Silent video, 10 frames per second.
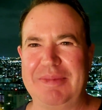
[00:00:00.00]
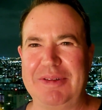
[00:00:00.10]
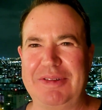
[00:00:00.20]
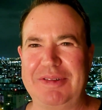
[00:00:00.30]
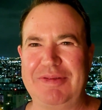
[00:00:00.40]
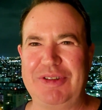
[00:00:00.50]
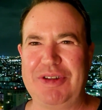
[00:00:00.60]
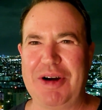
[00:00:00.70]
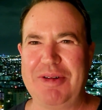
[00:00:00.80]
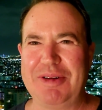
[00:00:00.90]
most of you
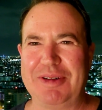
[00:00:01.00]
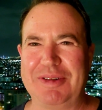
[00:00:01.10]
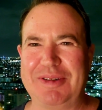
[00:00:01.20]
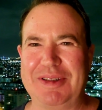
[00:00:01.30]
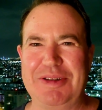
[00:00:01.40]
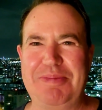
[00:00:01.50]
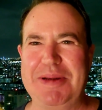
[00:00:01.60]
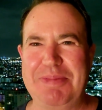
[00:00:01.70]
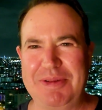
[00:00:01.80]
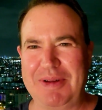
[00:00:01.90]
know or the new
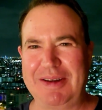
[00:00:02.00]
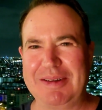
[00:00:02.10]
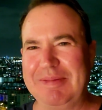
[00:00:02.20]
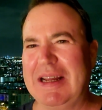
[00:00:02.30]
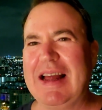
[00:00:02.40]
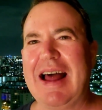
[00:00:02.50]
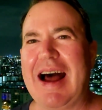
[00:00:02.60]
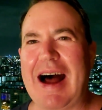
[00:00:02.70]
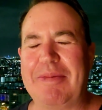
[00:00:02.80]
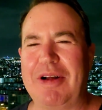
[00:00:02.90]
people, welcome.
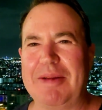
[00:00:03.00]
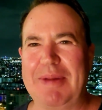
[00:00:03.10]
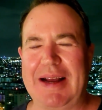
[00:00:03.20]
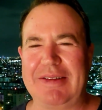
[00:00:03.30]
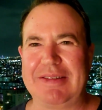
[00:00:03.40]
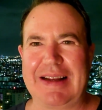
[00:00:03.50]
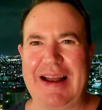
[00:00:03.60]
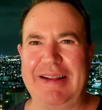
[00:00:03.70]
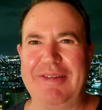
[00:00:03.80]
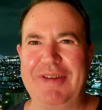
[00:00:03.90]
I'm all about
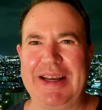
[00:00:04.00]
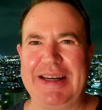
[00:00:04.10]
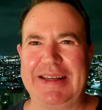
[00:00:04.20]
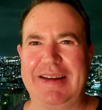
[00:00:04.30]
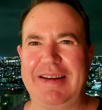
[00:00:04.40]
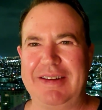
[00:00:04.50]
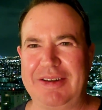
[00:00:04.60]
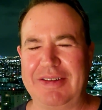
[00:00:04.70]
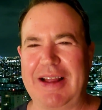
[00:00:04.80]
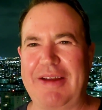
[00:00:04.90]
elevating
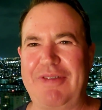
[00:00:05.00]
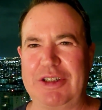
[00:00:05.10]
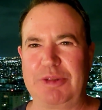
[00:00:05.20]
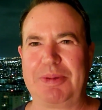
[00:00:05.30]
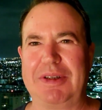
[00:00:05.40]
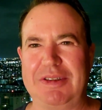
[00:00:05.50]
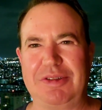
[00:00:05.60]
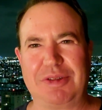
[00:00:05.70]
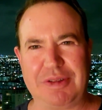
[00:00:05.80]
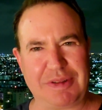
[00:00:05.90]
your life
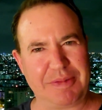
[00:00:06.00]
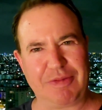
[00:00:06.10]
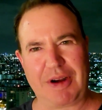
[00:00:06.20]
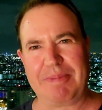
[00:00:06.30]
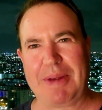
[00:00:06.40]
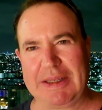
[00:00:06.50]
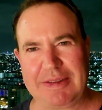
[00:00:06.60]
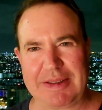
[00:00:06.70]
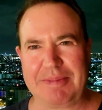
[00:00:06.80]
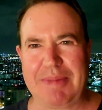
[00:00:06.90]
experience through some very
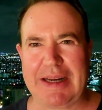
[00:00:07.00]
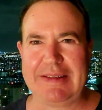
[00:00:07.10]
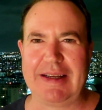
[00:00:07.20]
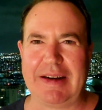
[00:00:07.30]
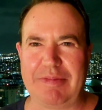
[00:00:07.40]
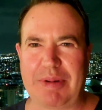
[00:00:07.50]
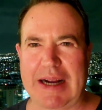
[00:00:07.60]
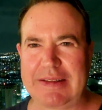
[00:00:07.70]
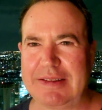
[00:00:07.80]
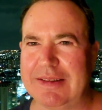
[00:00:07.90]
basic meditative
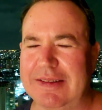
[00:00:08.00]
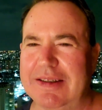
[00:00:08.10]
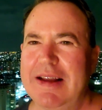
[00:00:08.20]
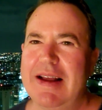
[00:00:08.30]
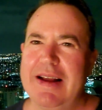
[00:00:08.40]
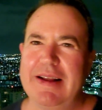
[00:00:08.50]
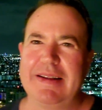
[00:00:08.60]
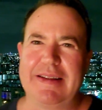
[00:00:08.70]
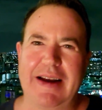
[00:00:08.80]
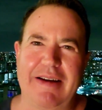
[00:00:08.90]
practices
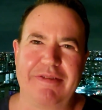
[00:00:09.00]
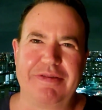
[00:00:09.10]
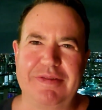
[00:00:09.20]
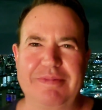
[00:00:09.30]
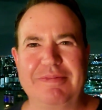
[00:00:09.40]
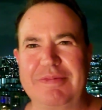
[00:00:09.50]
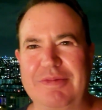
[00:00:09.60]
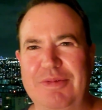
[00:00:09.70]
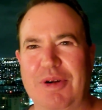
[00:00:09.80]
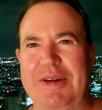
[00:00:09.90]
that I've
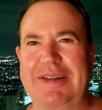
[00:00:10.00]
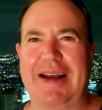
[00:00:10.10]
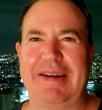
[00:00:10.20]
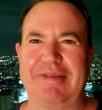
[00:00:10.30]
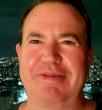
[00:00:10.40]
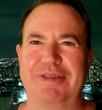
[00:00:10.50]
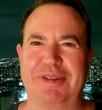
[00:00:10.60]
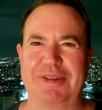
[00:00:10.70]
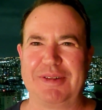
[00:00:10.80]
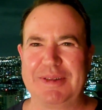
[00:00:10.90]
worked on
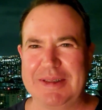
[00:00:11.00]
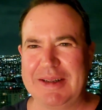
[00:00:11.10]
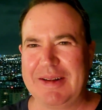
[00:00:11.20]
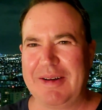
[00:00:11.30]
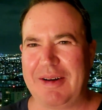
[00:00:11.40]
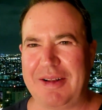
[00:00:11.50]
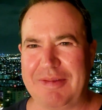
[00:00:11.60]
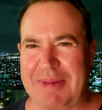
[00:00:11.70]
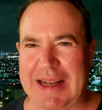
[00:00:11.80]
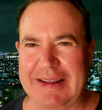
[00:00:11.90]
for all
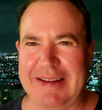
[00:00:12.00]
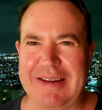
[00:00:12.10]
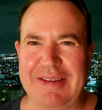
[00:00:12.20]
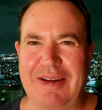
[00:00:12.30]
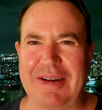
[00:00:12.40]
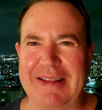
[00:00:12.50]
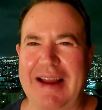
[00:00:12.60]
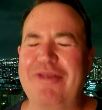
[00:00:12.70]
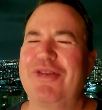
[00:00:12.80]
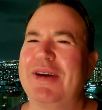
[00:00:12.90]
of my long
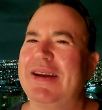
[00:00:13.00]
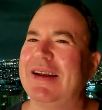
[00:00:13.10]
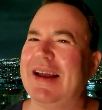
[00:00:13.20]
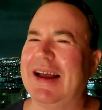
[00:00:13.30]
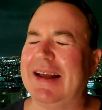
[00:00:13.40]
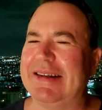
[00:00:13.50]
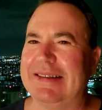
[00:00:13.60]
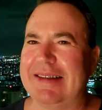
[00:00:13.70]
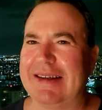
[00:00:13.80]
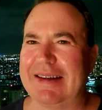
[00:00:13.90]
life
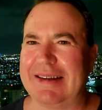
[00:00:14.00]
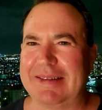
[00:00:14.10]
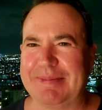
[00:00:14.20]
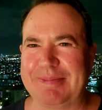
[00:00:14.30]
and uh,